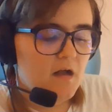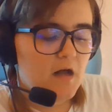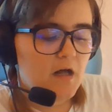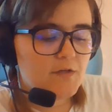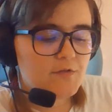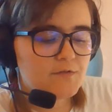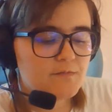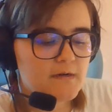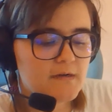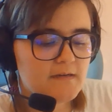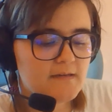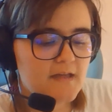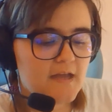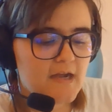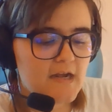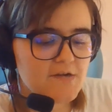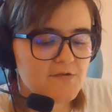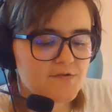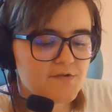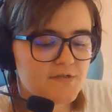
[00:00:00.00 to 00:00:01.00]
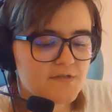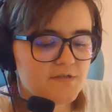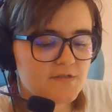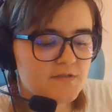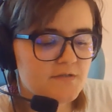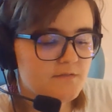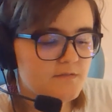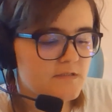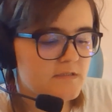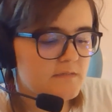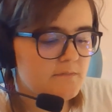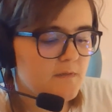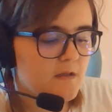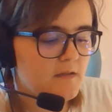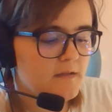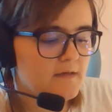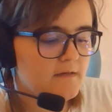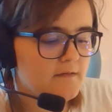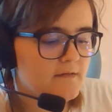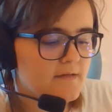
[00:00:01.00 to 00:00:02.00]
I'll direct the hydrogen to a
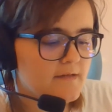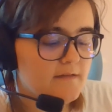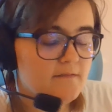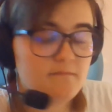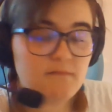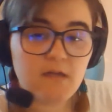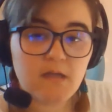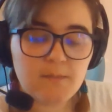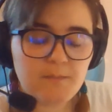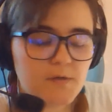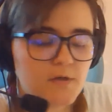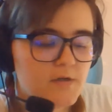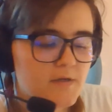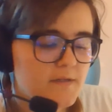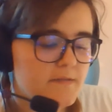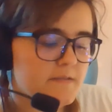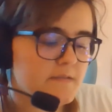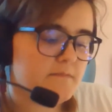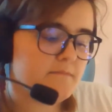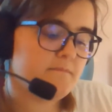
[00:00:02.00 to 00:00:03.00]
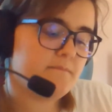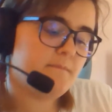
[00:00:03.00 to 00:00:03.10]
small area and burn it.